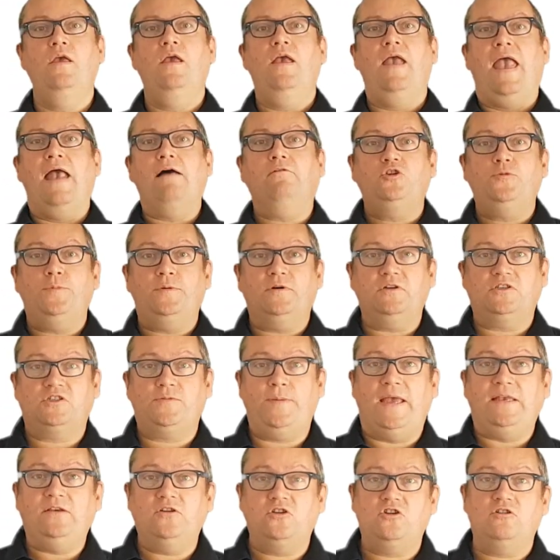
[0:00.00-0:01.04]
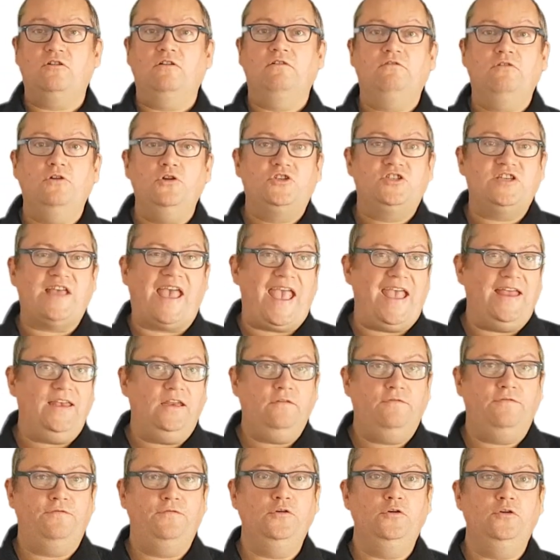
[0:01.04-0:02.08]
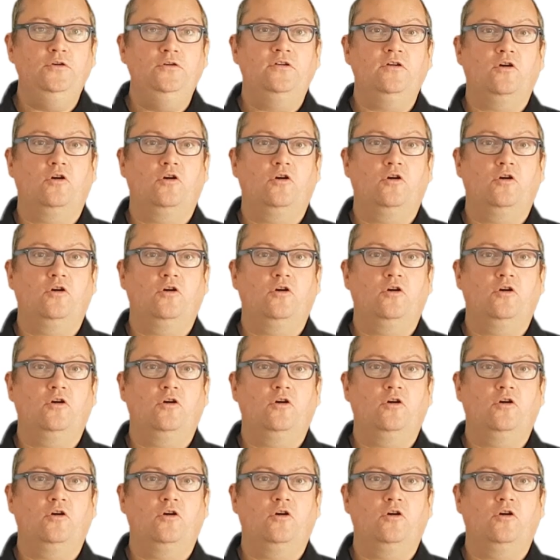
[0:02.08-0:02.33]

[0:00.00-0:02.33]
Eligible expenditure includes any food